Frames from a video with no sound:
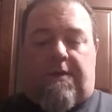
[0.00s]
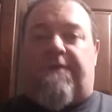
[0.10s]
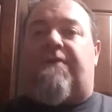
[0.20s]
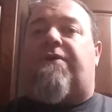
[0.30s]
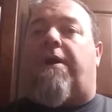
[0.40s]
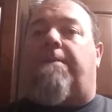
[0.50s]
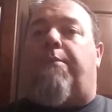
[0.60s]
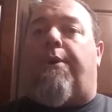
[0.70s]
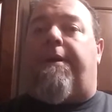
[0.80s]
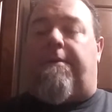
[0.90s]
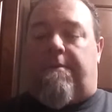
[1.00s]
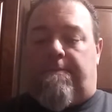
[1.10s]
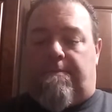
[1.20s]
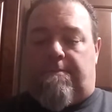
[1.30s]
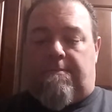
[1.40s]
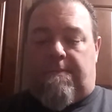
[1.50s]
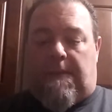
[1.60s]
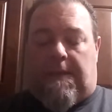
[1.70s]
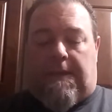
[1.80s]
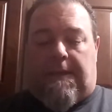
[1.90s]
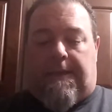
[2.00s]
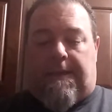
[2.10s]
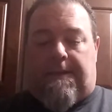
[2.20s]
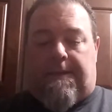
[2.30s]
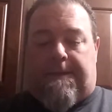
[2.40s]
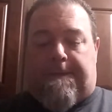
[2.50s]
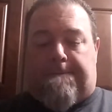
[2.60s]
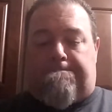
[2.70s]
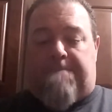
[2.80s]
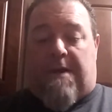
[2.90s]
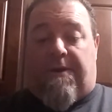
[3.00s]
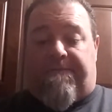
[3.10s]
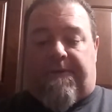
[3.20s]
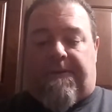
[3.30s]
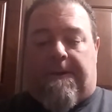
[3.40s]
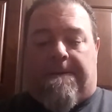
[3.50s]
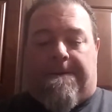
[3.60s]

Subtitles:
good starting point. And, however,